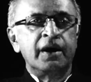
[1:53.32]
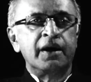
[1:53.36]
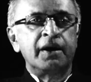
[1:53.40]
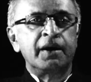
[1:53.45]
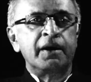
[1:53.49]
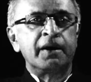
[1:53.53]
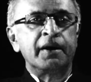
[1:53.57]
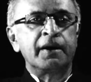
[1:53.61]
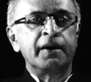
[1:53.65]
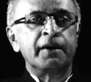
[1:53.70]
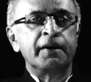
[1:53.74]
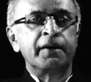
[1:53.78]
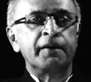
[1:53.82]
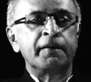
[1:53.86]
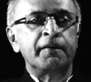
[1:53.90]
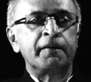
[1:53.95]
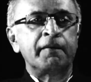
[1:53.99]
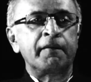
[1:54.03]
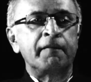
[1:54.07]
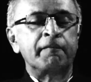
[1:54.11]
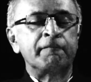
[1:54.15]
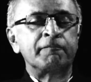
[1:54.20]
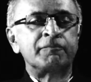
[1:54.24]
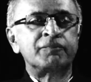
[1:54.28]

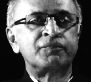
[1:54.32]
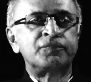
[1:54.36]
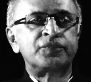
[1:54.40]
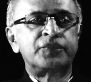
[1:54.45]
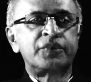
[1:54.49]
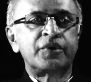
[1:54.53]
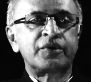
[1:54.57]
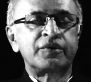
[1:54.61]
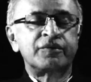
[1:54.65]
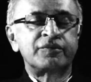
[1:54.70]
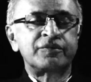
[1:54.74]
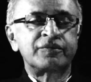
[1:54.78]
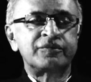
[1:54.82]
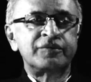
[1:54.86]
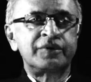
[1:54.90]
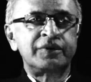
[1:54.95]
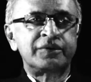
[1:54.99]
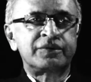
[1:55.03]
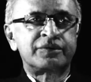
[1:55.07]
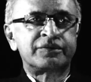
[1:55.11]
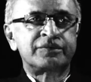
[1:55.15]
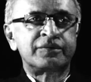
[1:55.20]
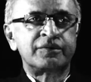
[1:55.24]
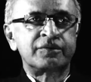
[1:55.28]
So it
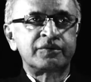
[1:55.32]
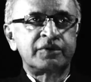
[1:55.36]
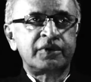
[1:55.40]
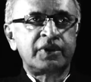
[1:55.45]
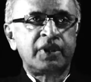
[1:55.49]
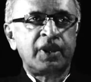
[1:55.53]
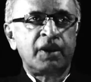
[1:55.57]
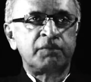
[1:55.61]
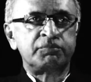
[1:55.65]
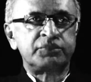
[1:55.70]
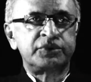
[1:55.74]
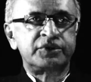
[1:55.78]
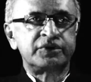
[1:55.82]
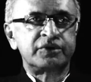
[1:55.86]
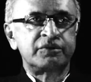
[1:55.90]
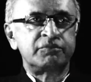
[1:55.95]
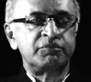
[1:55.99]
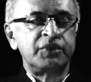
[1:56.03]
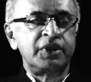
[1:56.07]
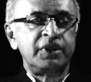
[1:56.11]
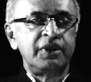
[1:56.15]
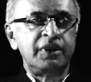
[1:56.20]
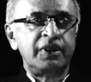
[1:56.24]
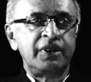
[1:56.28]
so captured
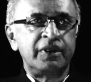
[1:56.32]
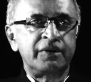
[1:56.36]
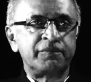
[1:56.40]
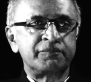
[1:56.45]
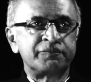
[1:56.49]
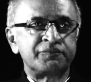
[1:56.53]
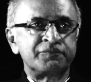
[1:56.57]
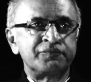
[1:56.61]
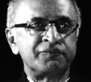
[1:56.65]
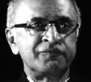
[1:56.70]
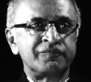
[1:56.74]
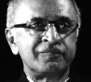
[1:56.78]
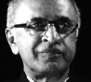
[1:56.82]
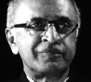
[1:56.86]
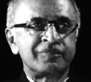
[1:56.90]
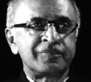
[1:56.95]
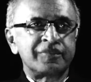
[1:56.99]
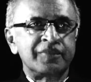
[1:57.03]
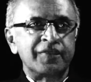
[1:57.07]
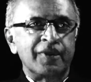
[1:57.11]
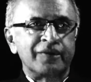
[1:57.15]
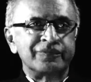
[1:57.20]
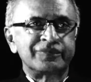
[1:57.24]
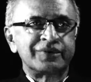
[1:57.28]
me.
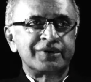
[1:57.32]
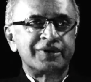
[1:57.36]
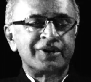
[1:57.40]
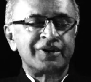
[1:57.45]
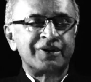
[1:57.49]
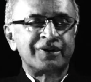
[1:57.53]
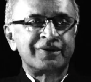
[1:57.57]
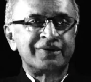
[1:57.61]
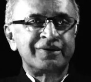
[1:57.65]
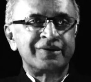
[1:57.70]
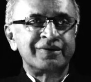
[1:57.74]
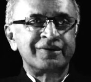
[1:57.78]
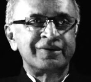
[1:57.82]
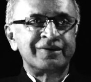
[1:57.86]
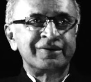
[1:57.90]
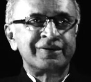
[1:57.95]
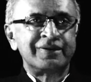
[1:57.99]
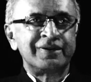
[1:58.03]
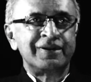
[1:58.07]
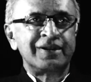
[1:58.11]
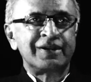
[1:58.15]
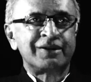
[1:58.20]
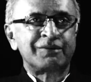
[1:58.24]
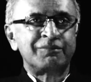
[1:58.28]
I said,
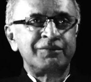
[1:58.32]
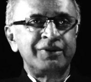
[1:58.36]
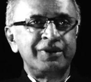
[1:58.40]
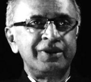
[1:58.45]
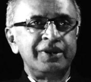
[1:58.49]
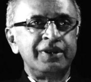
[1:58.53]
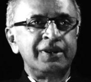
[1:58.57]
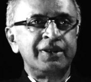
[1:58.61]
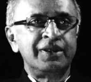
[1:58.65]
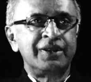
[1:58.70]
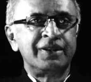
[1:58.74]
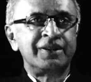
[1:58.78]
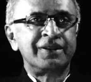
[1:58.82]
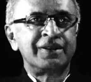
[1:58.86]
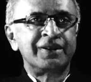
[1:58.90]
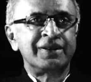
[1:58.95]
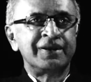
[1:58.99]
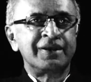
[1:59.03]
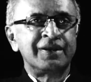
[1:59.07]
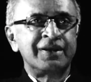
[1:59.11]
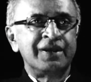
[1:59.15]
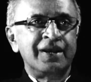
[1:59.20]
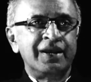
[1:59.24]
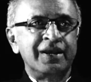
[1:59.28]
let me
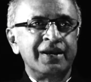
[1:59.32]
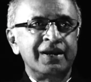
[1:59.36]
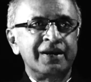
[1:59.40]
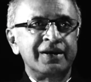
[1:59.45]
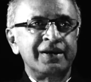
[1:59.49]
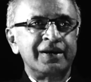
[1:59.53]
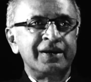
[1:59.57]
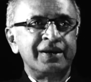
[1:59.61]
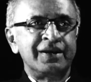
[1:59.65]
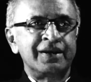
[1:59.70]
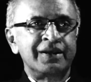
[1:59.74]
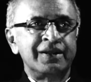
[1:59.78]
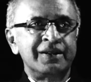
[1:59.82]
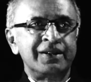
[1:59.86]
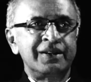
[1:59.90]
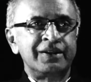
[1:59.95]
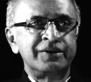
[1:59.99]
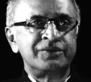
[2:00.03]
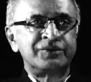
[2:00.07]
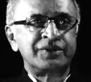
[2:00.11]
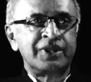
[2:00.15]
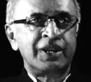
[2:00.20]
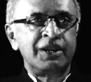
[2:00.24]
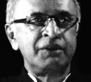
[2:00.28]

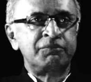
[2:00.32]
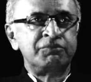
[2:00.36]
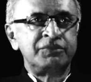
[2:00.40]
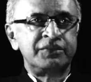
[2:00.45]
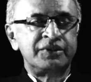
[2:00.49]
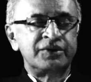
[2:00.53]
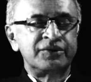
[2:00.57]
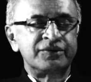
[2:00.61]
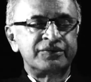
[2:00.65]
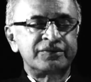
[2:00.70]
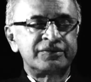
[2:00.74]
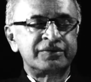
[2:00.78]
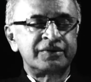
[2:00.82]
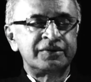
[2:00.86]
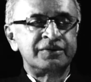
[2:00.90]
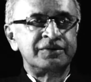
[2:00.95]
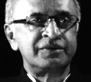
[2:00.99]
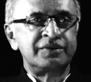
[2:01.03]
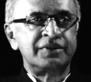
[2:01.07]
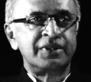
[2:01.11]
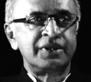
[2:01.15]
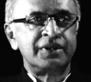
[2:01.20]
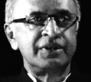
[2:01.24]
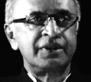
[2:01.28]
tell him this,
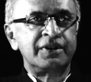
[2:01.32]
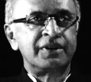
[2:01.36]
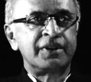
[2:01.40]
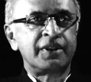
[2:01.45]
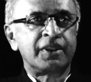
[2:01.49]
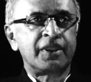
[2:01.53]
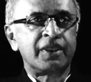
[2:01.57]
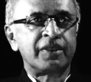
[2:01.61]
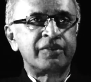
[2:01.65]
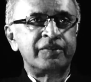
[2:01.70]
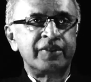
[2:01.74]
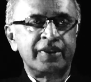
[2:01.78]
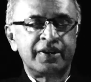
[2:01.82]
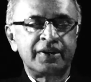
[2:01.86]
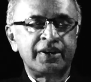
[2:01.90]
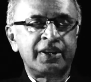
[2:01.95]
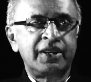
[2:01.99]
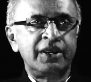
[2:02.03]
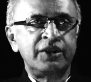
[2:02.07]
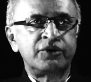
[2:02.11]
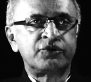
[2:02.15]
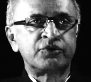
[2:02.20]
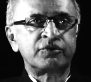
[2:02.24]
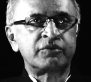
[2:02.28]
and then
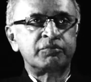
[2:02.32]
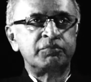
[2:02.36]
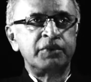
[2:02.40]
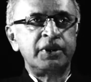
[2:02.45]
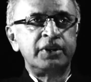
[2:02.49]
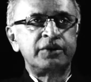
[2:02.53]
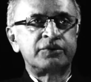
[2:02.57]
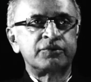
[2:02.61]
he took me